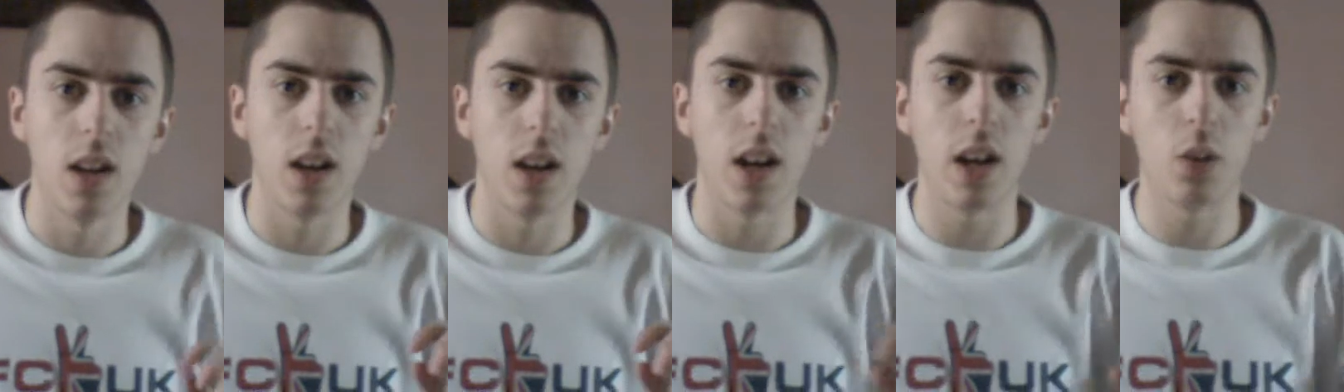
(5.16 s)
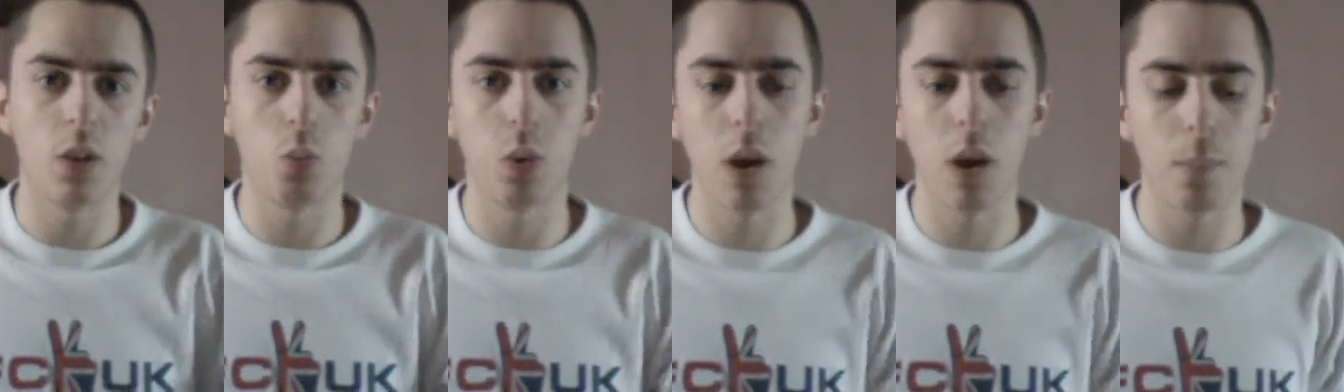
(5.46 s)

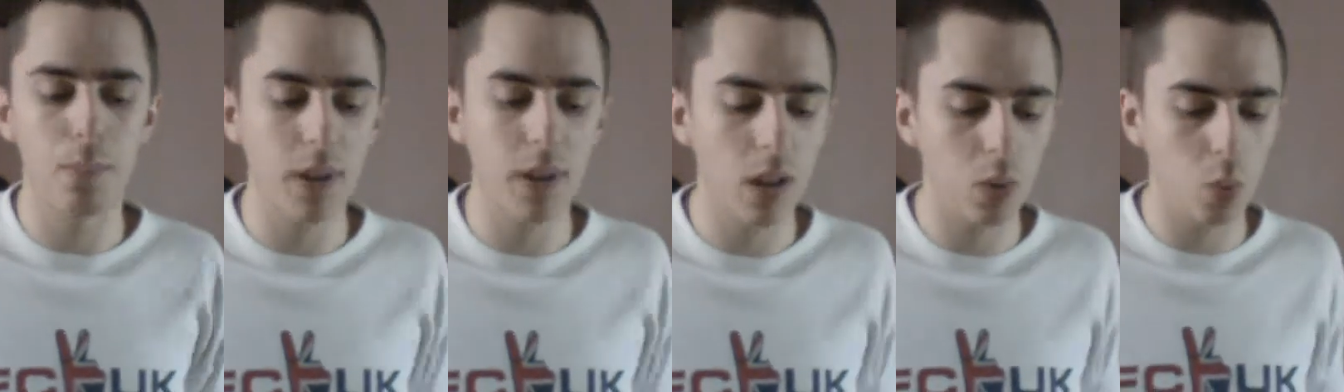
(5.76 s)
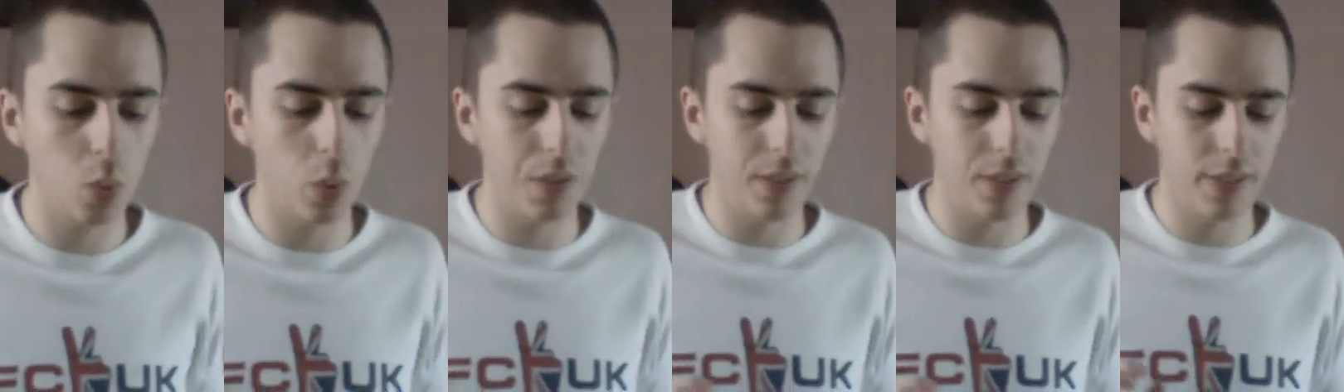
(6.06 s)
And we're
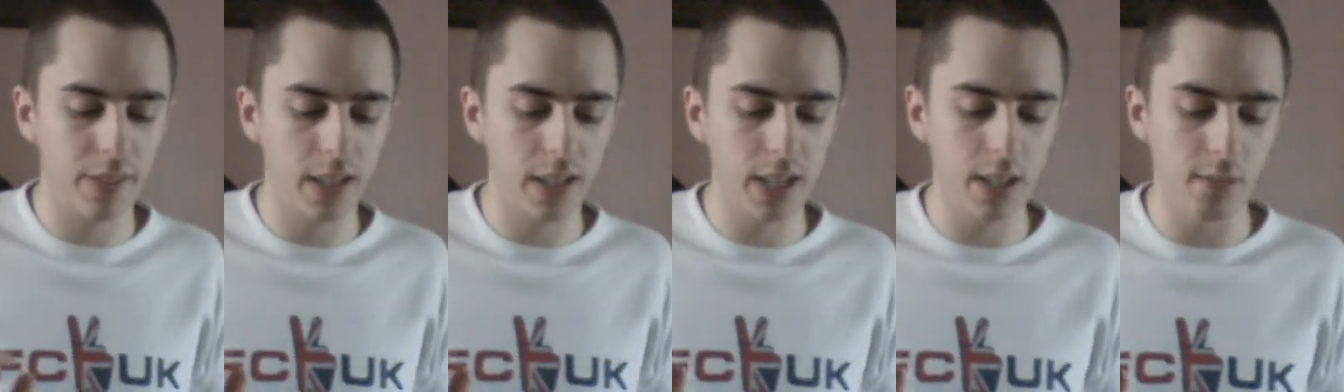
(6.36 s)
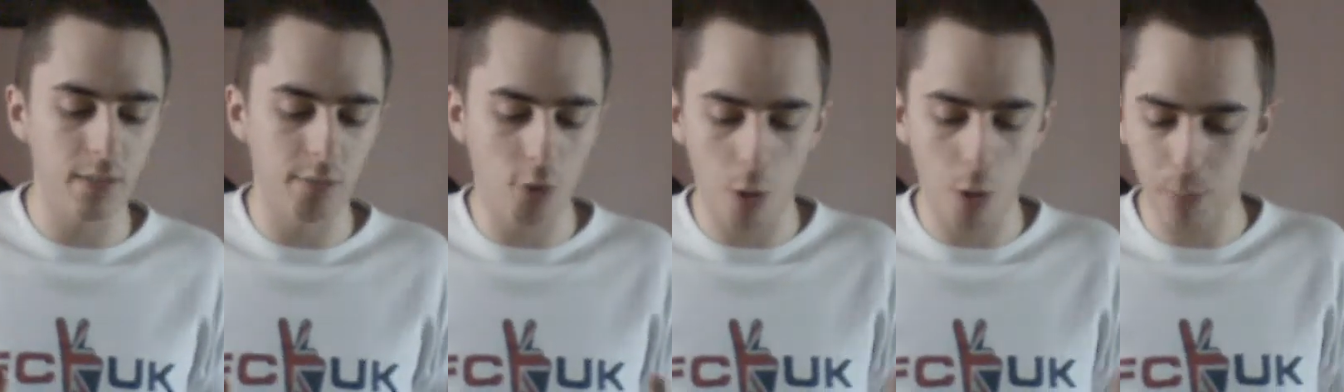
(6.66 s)
back with the
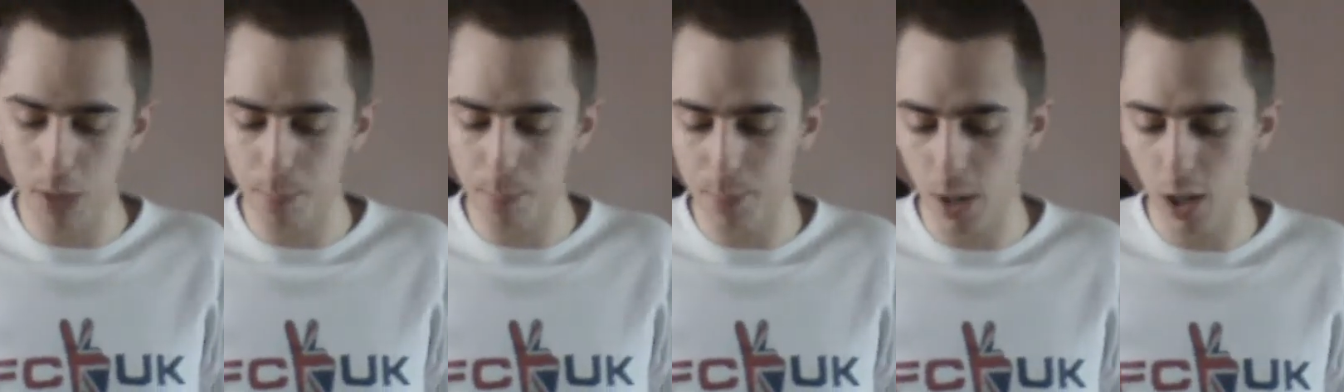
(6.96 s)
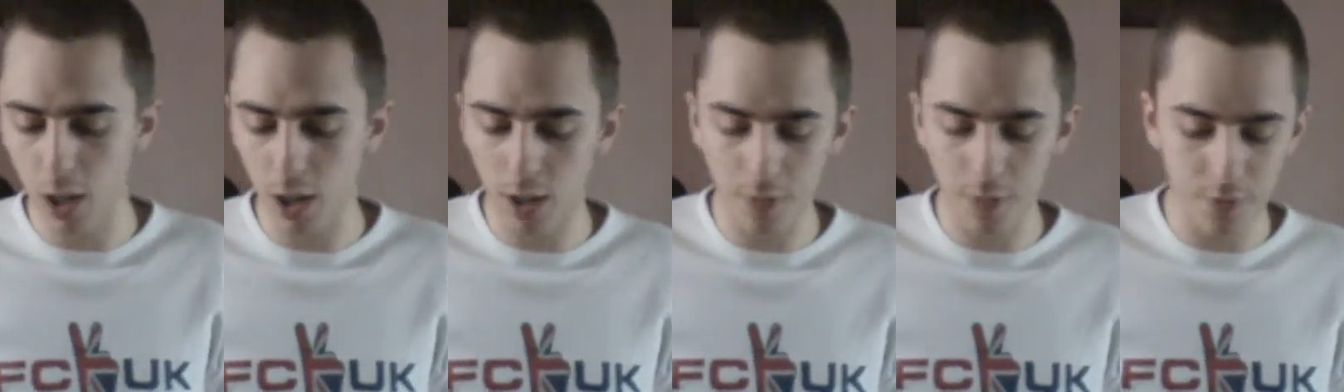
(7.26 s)
robot
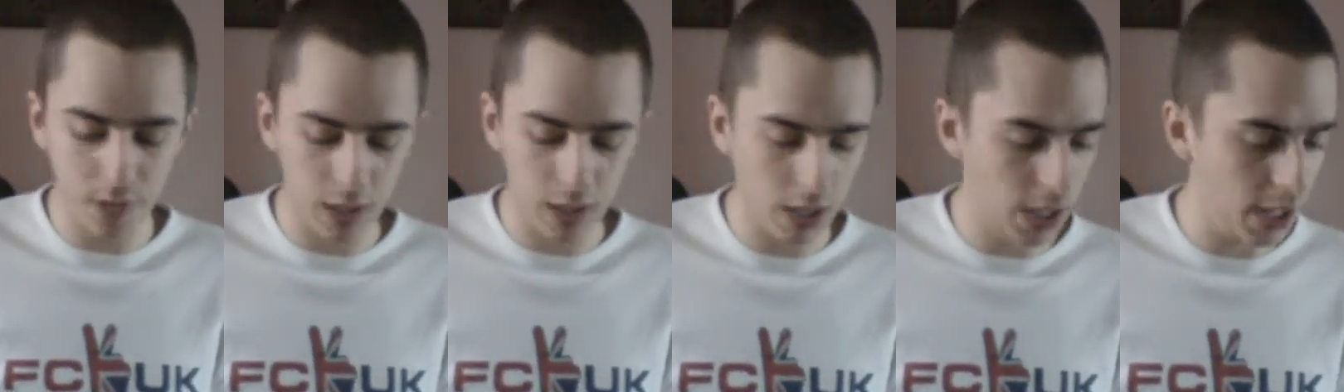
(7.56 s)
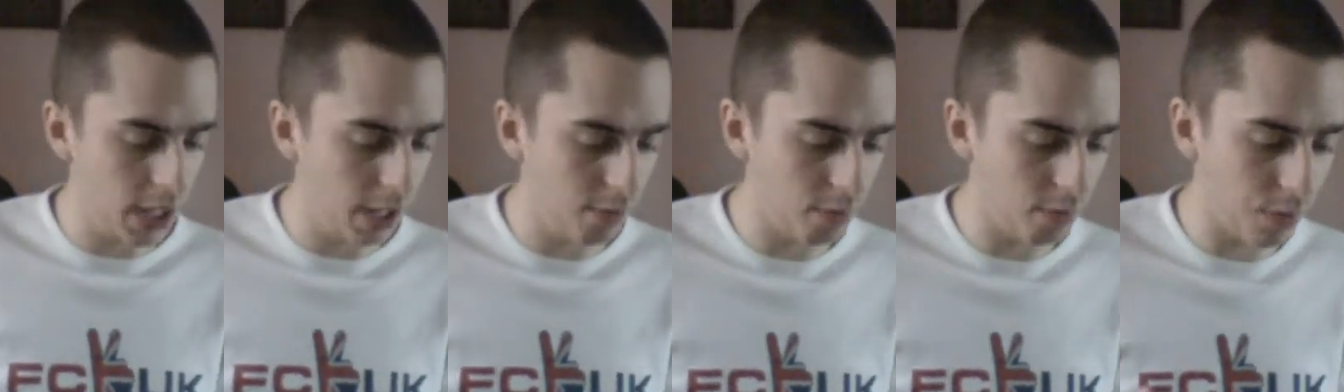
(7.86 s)
part of
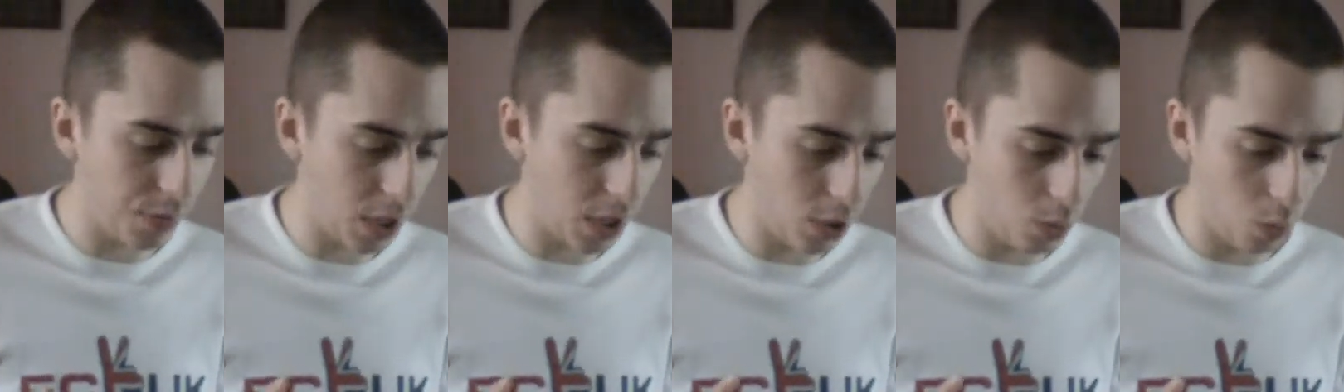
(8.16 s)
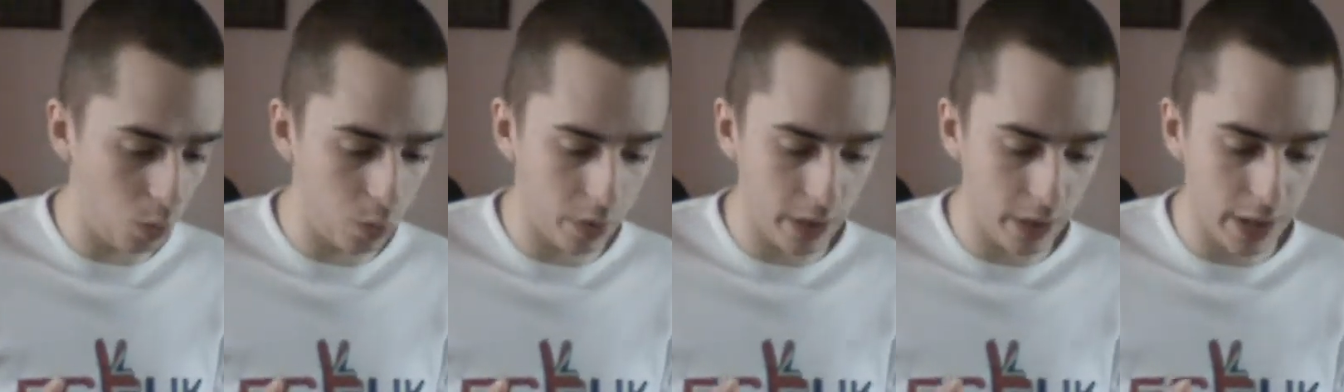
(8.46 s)
the
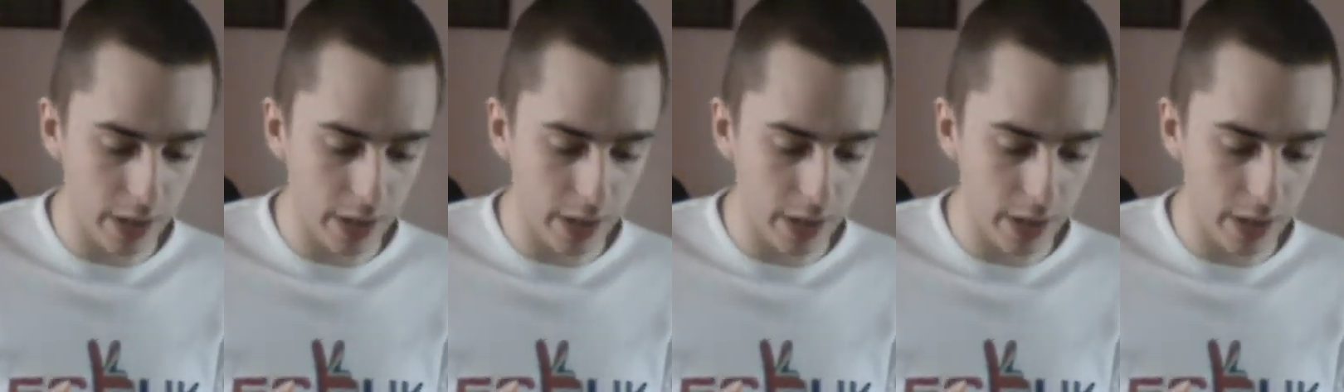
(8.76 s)
review.